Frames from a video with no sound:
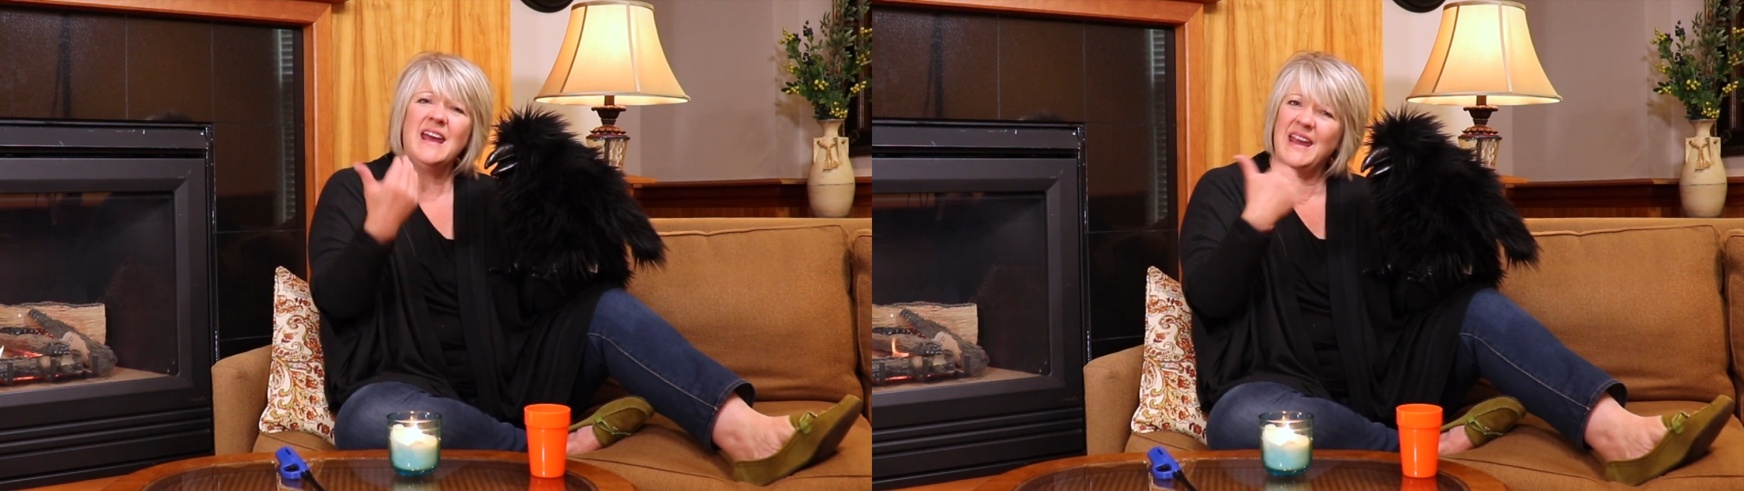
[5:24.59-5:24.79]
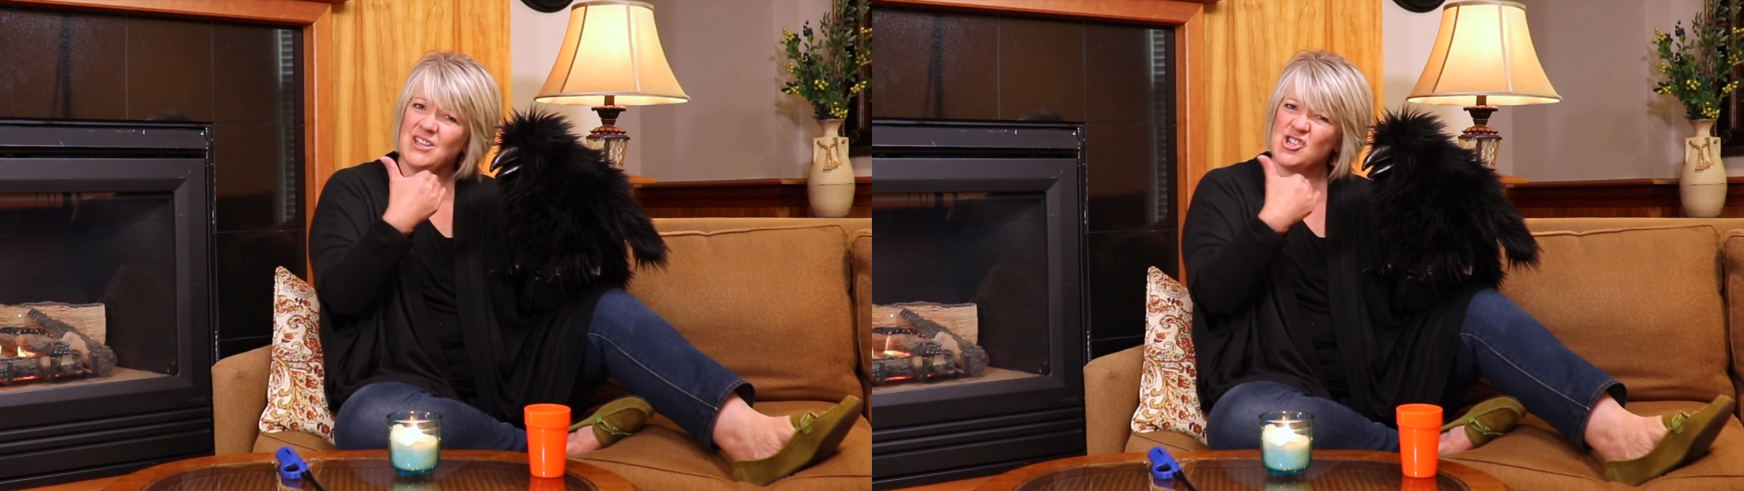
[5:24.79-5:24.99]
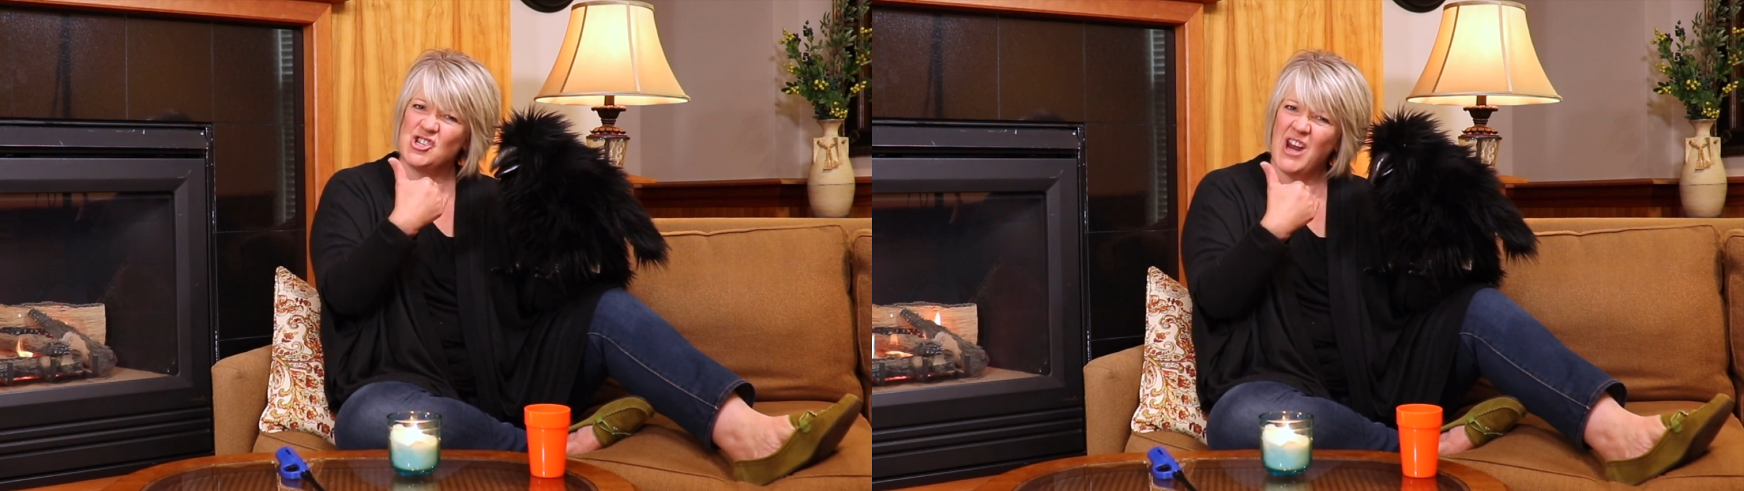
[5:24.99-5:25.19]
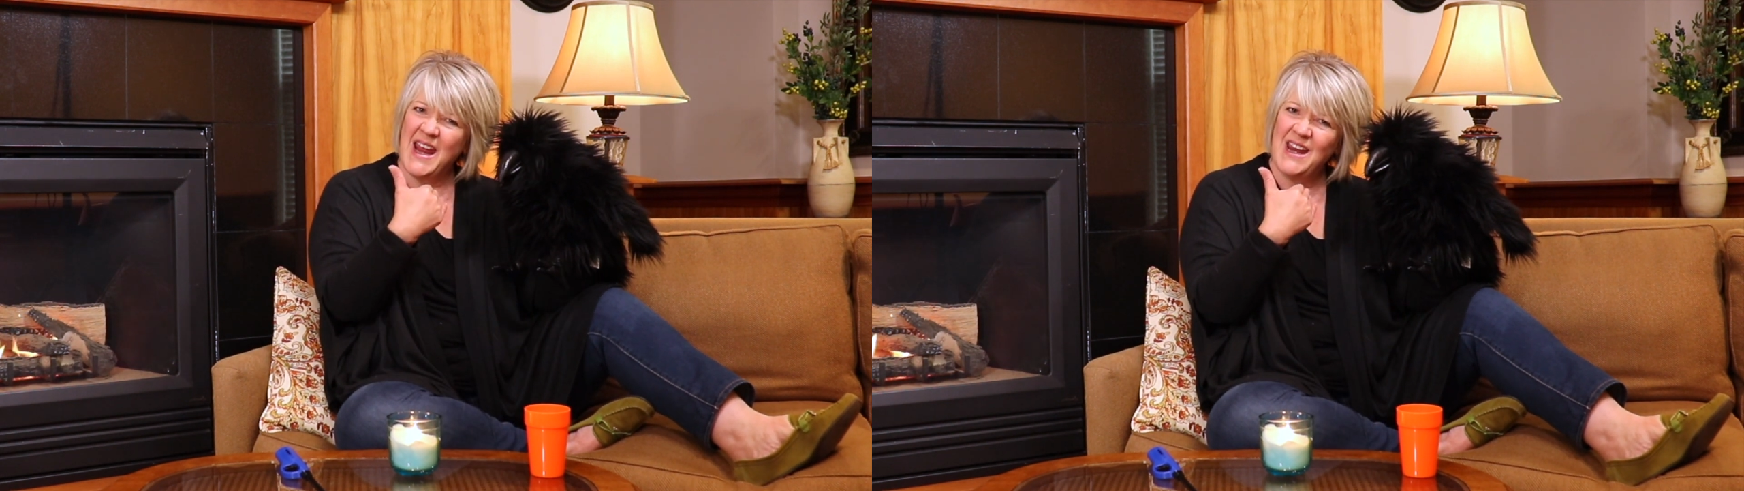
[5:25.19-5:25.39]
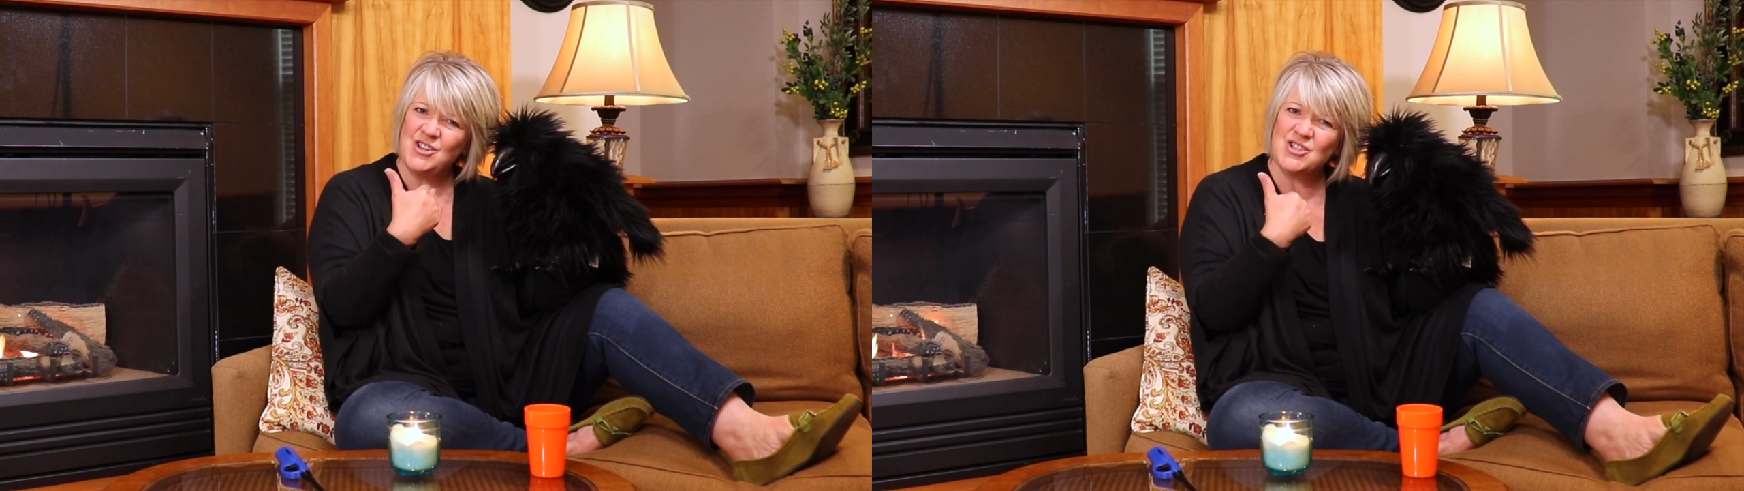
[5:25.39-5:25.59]
It
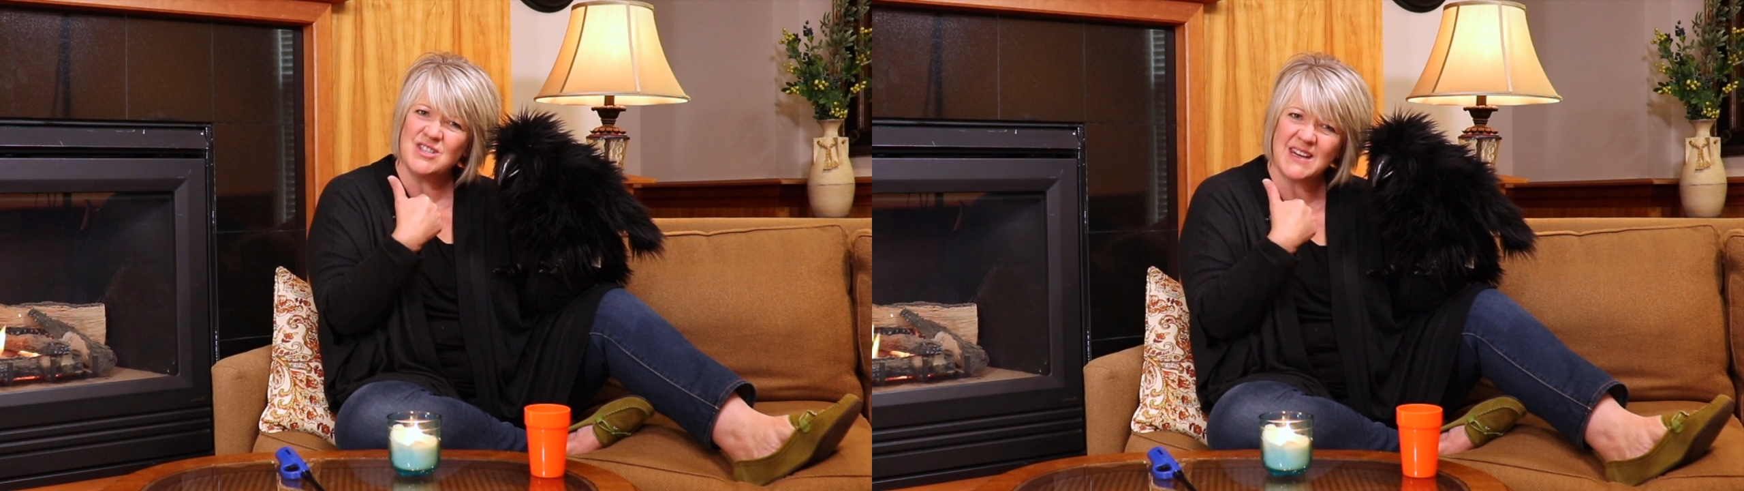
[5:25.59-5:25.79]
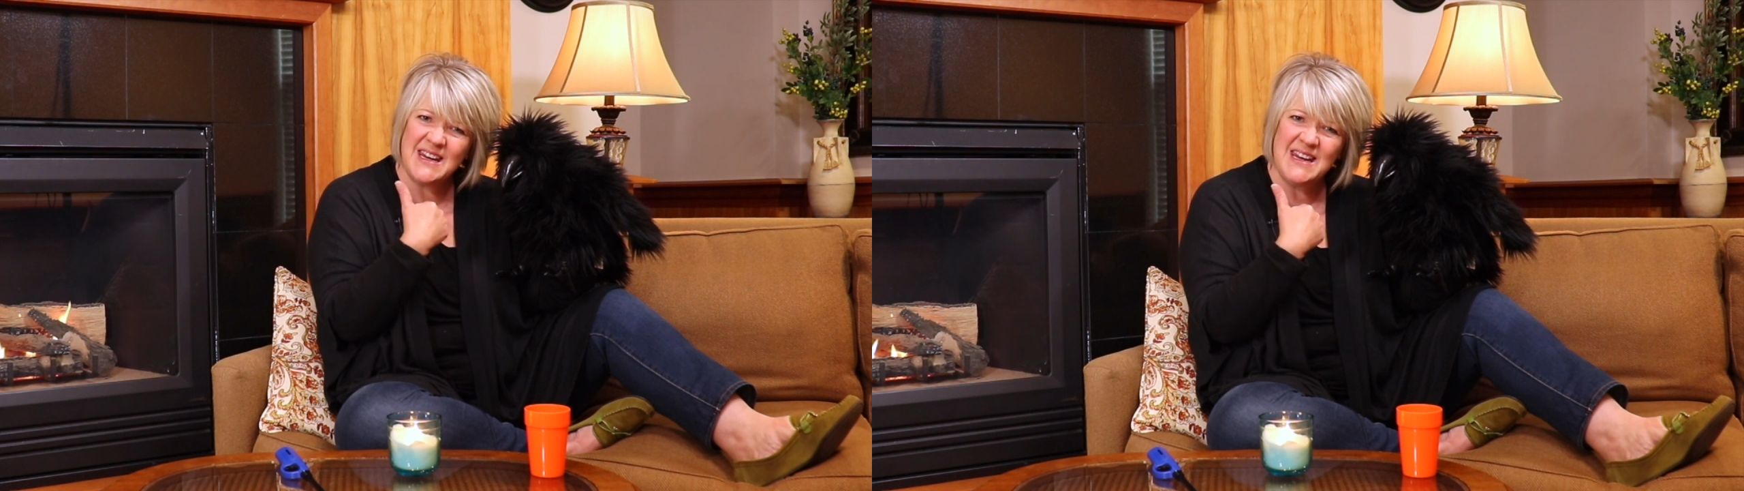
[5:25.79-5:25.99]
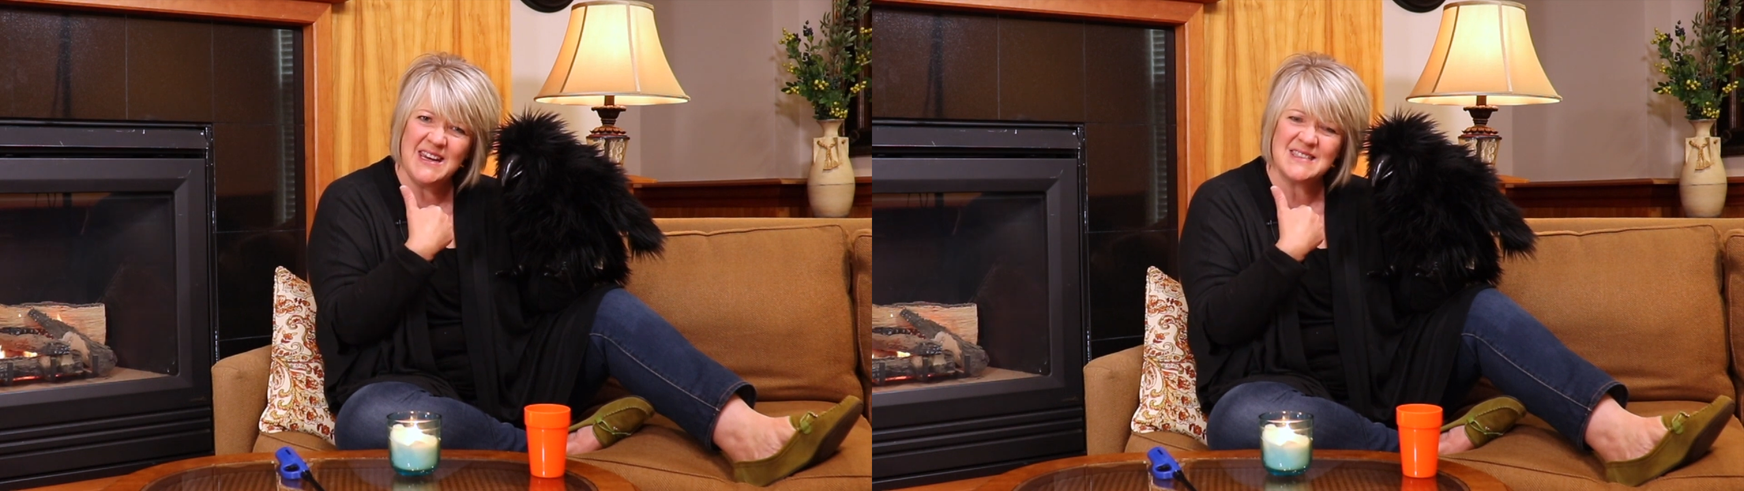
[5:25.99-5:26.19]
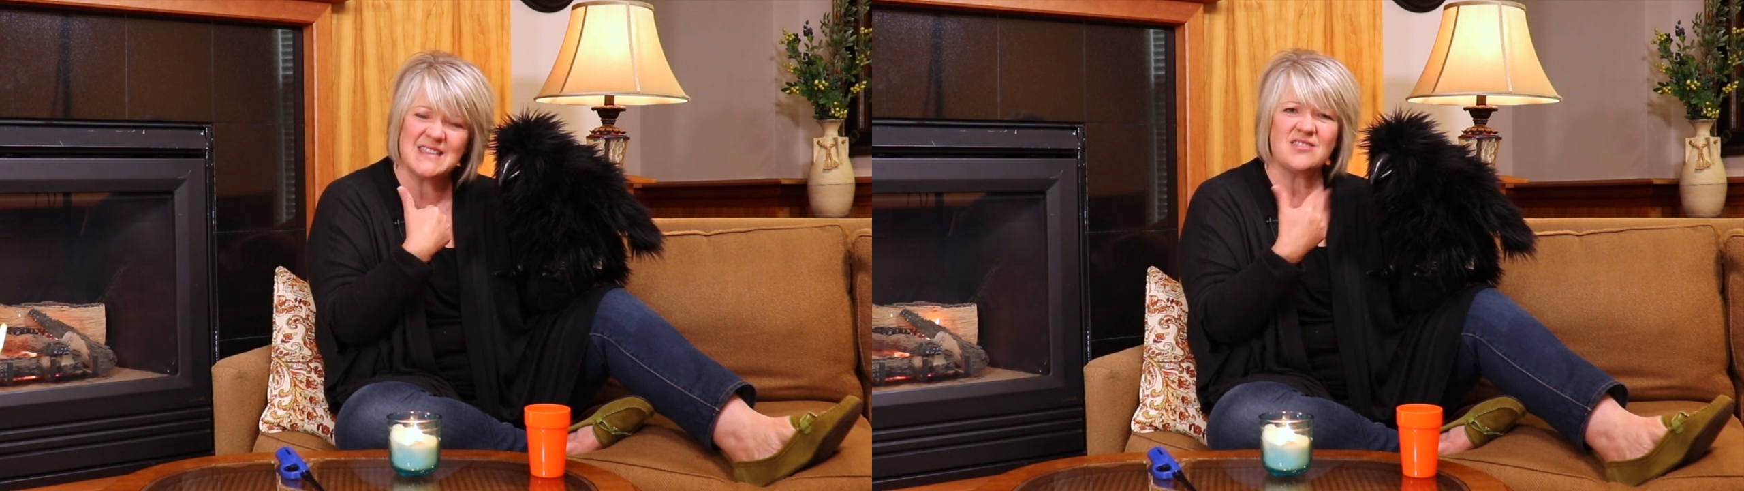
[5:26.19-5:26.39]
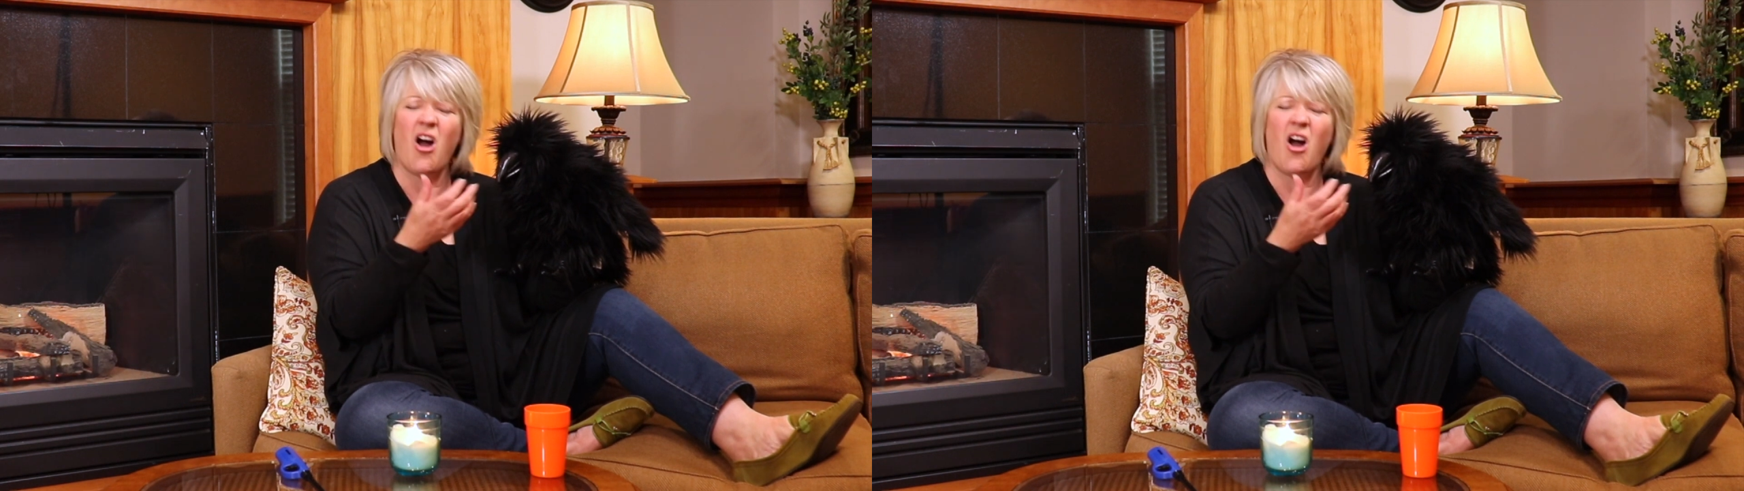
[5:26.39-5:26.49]
changed Zaccheus's